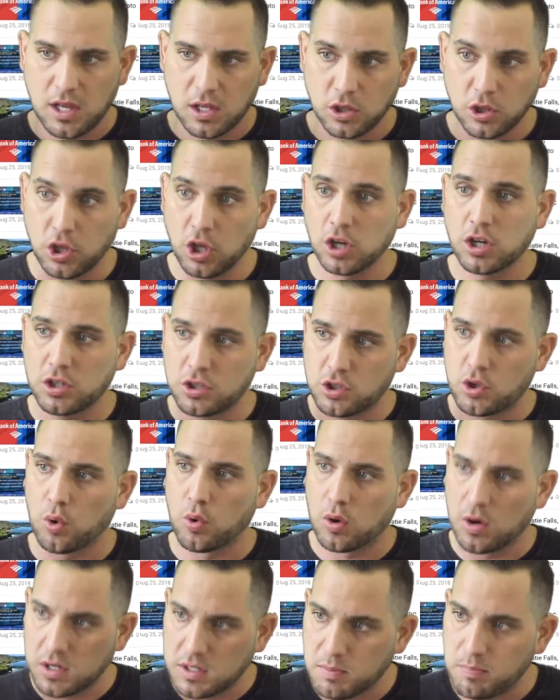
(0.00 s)
look
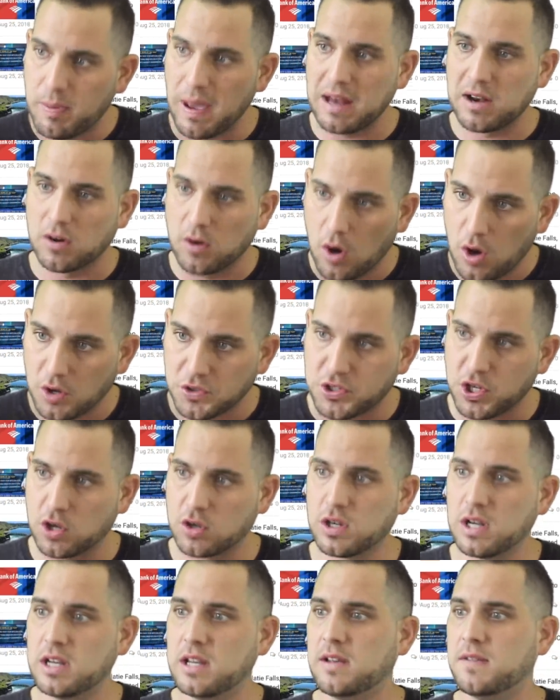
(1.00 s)
towards better
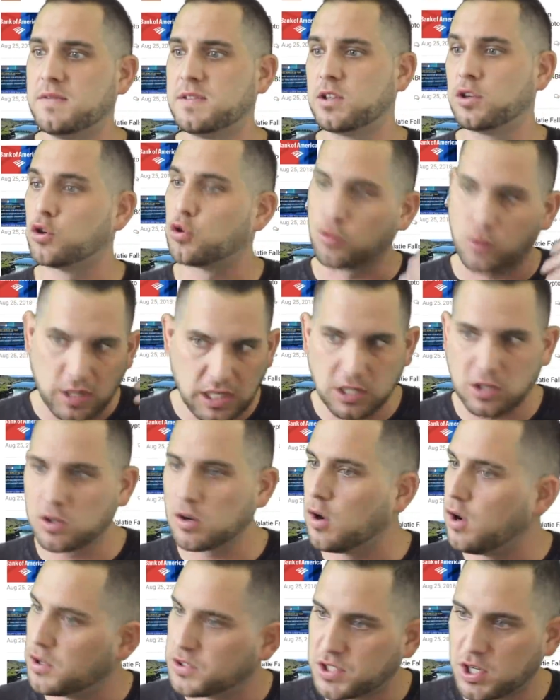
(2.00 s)
alternatives,
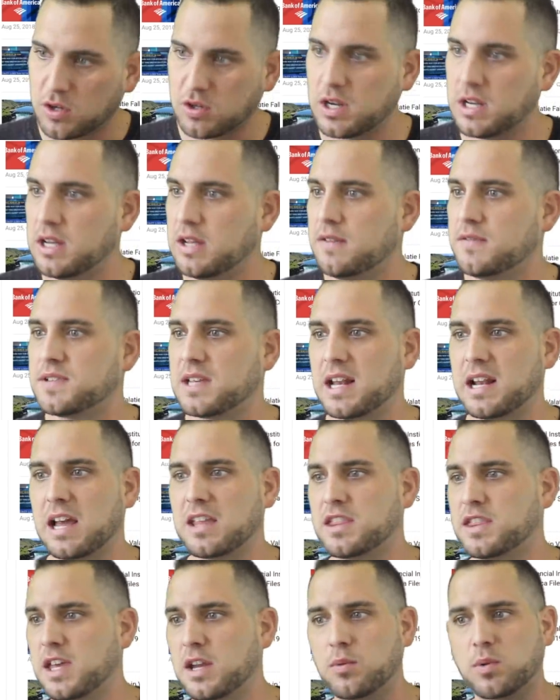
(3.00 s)
greener alternatives, and
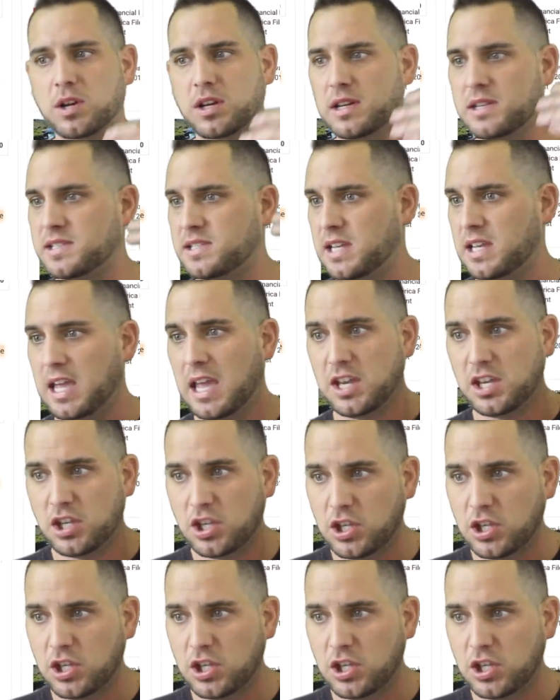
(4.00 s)
I think we're going to see a